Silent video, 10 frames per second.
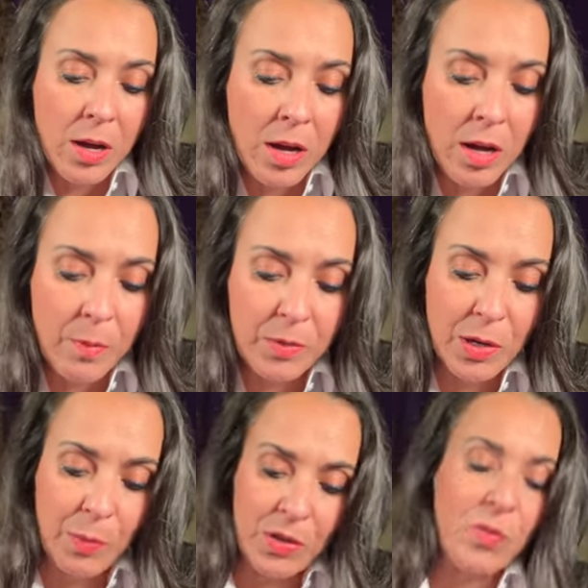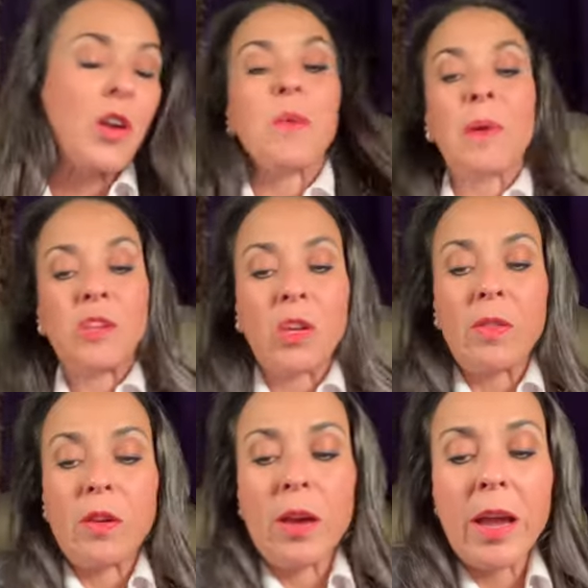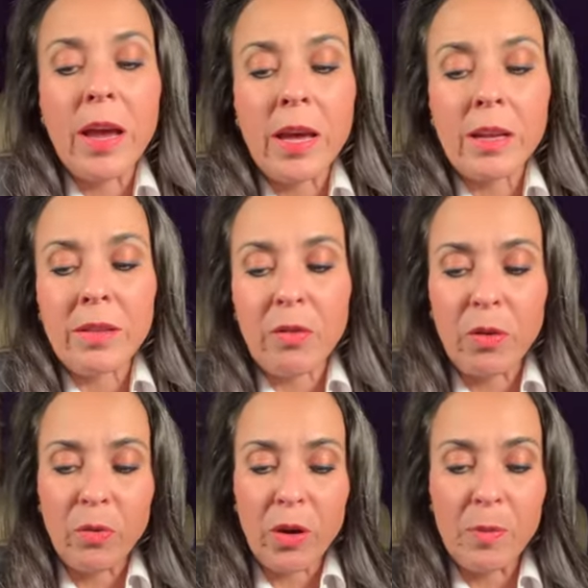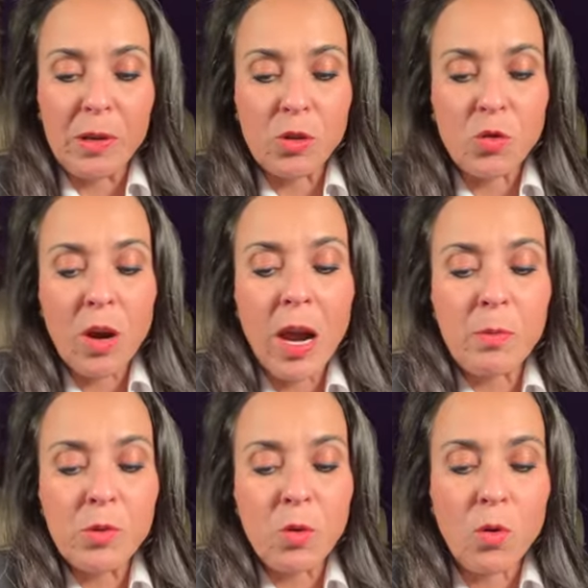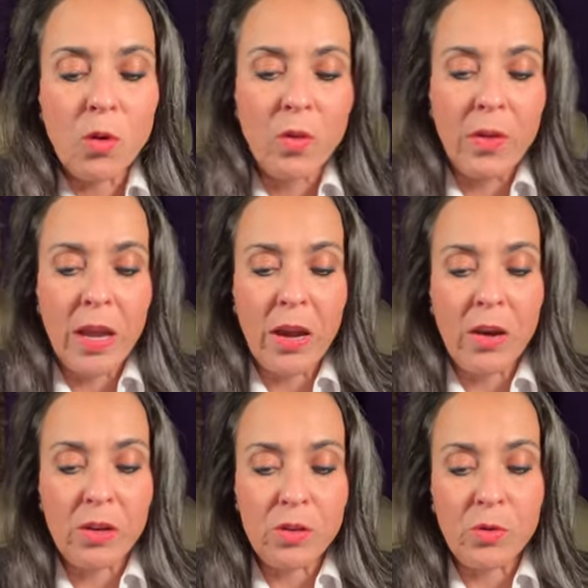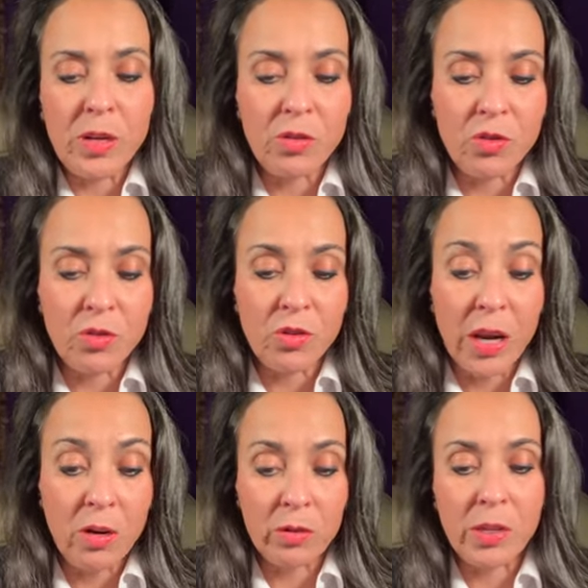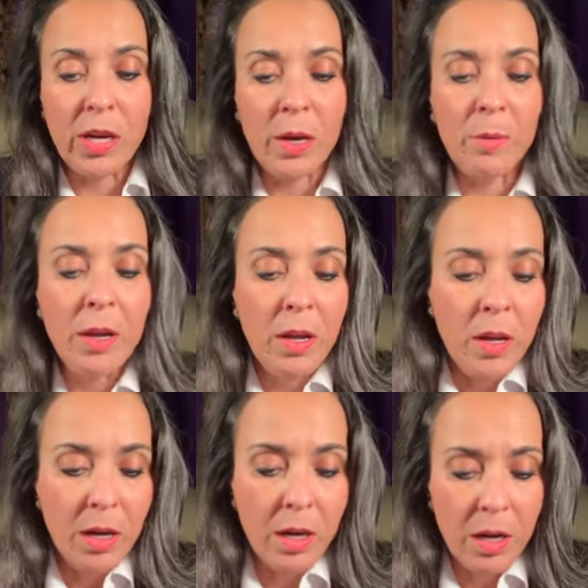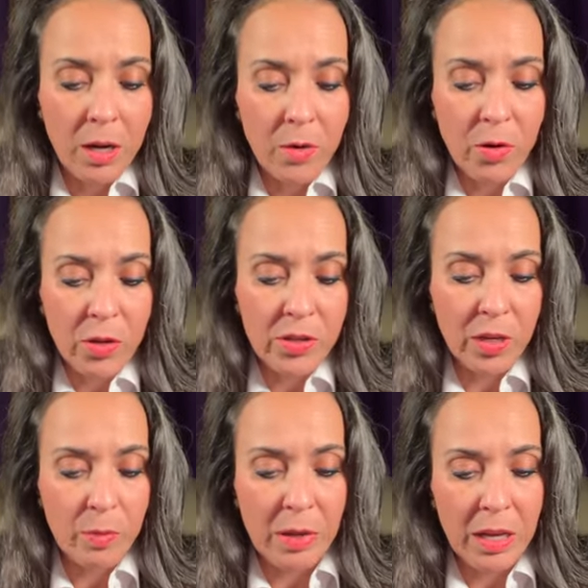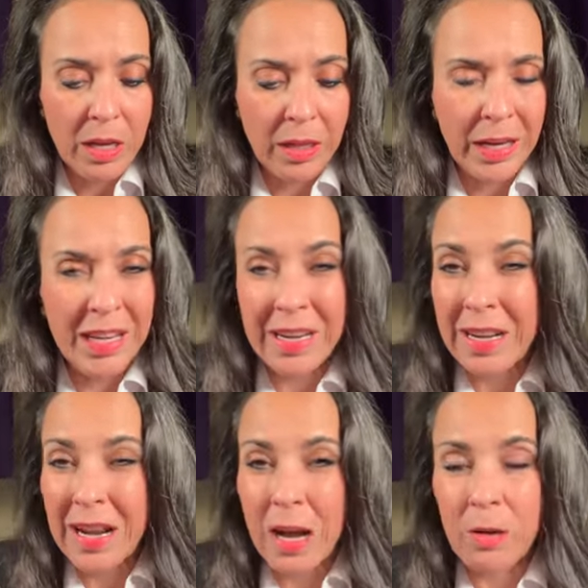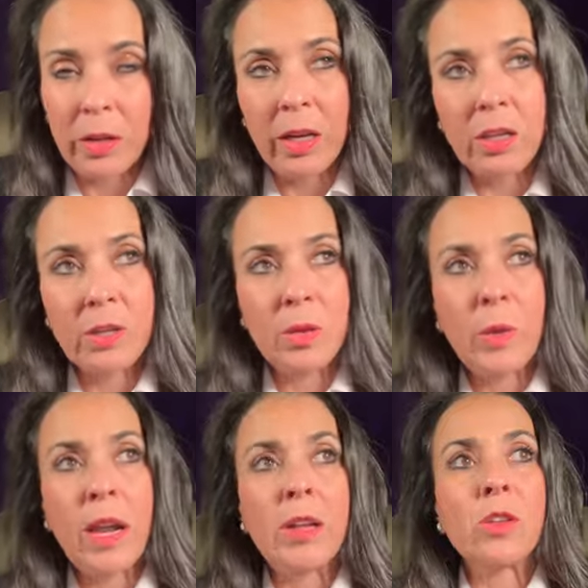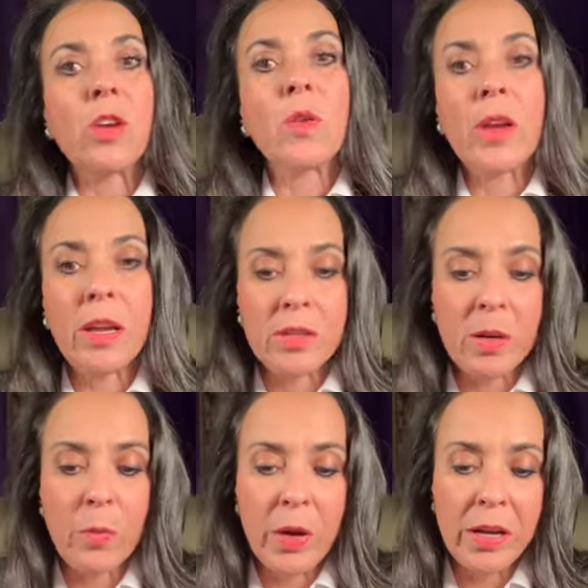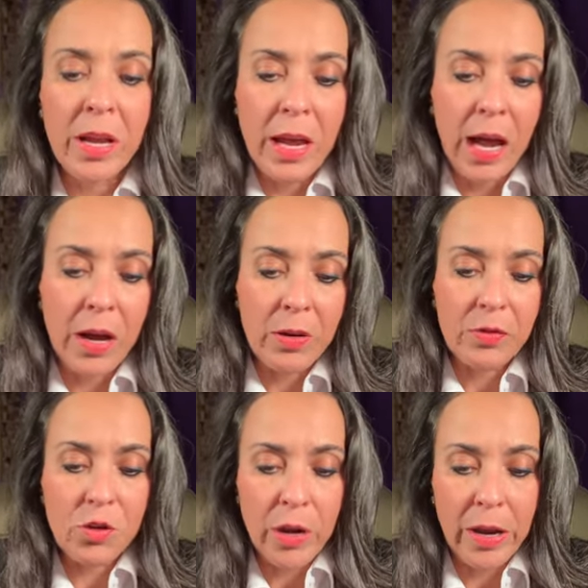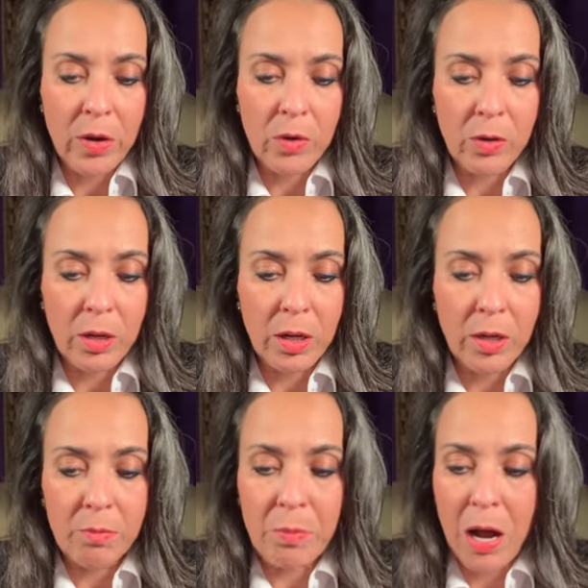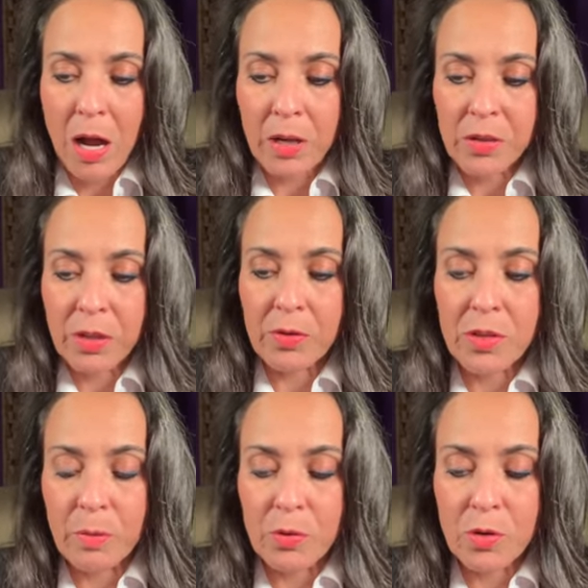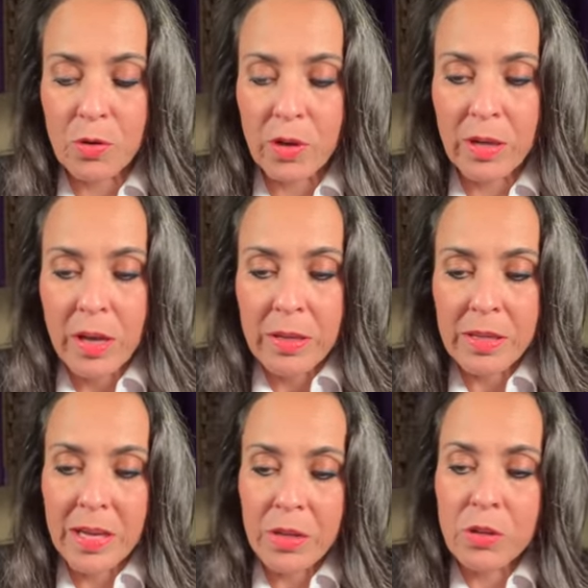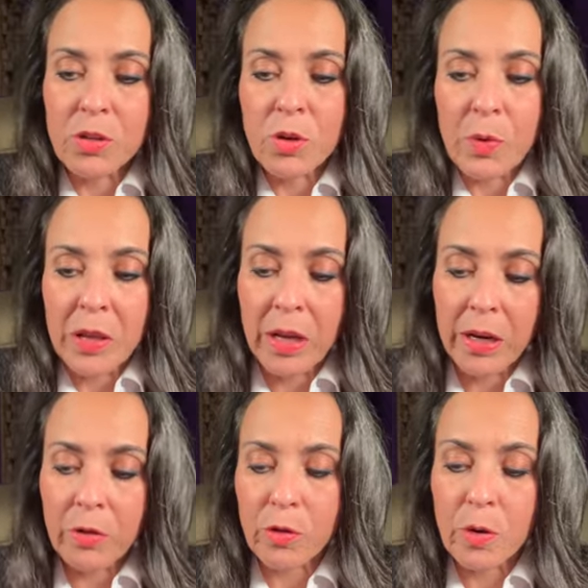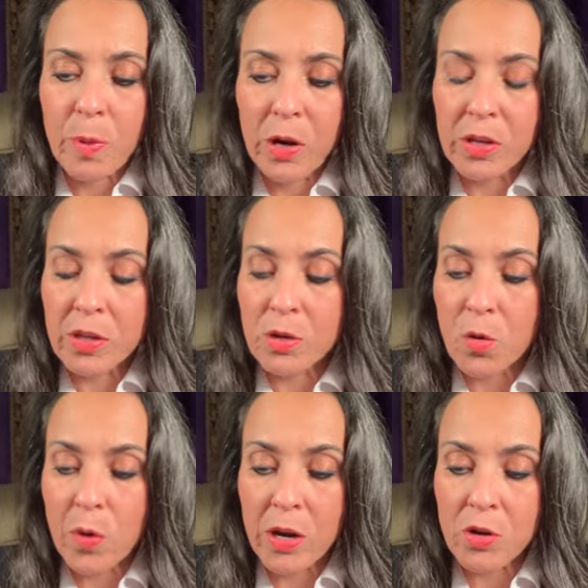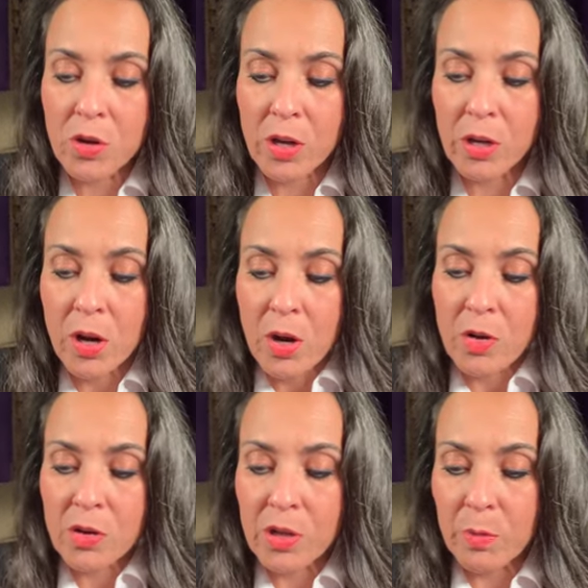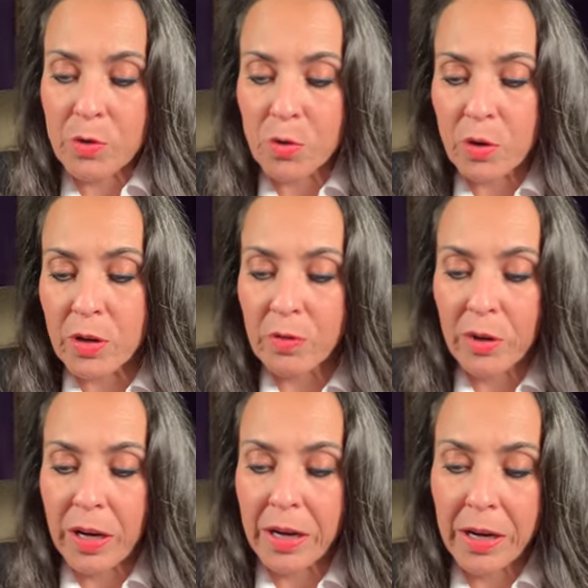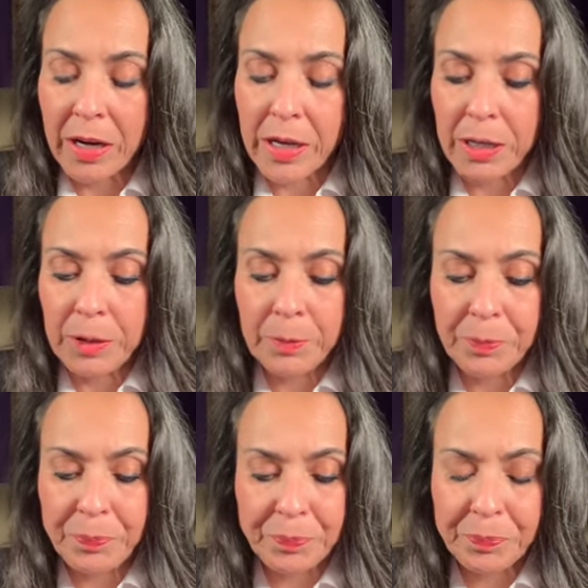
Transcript: Um, someone's very much in their head. They feel very much trapped or they are doing jail time. Uh, or this could be like an in and out, like someone had to go get someone out of jail uh, bond of some sort. This had to do with like a third party situation or some sort of like, um,